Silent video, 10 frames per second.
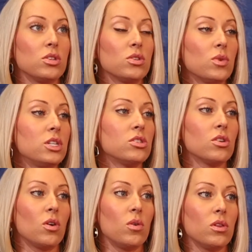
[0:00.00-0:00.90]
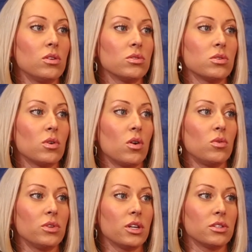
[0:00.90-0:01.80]
switch the whole loan to a
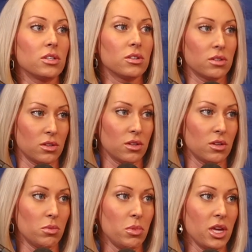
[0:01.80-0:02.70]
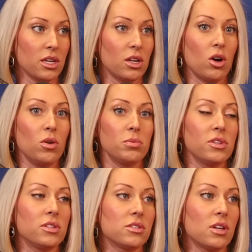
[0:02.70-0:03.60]
whole nother bank and hope
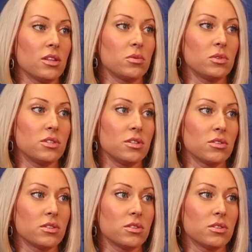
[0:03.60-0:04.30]
that the seller would still